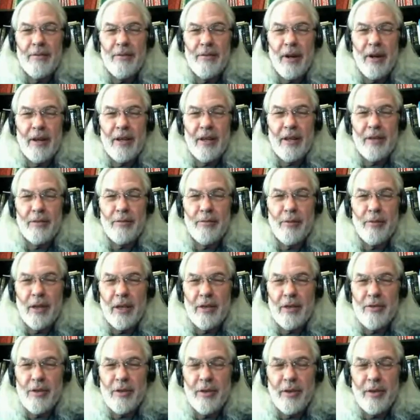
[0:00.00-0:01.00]
various
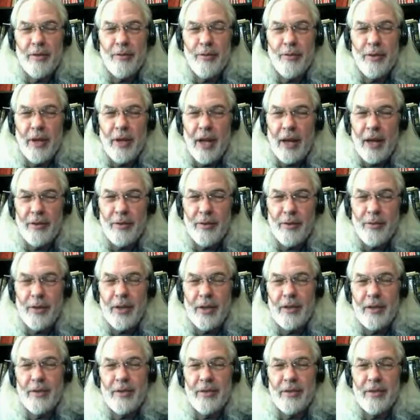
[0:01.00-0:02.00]
religions and
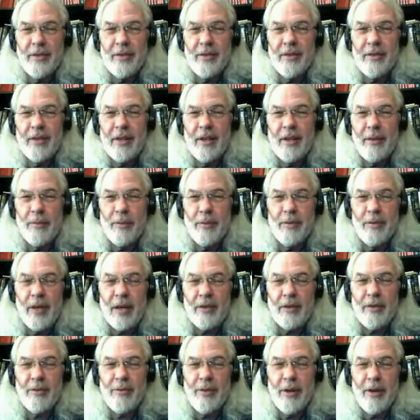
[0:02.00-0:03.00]
philosophies, it was
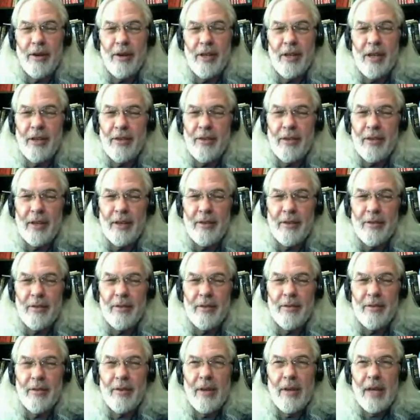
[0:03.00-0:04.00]
actually very easy
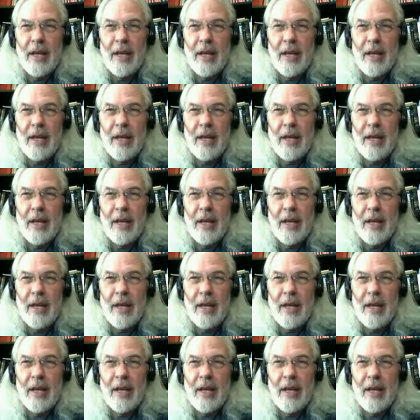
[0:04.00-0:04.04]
